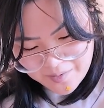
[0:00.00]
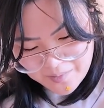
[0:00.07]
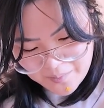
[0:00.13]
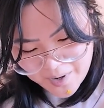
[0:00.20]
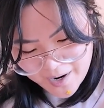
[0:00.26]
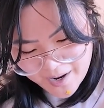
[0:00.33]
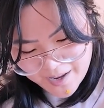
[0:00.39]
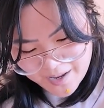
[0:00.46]

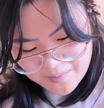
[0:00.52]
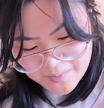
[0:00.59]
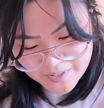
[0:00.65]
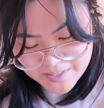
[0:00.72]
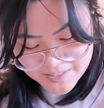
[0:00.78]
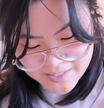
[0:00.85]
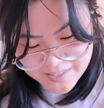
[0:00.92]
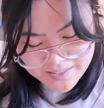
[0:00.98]
my
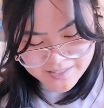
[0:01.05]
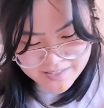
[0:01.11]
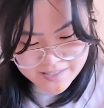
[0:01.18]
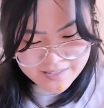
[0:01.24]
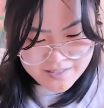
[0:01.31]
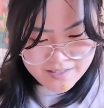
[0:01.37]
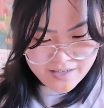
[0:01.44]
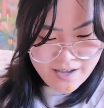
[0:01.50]

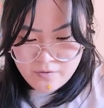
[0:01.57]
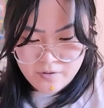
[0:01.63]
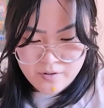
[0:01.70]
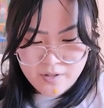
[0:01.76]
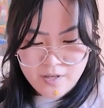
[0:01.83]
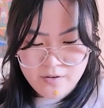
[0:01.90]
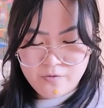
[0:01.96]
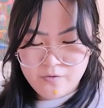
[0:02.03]
business. I feel
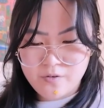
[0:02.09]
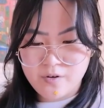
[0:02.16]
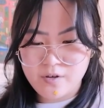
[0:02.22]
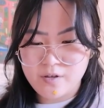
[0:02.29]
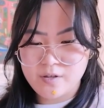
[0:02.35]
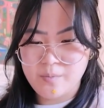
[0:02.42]
like for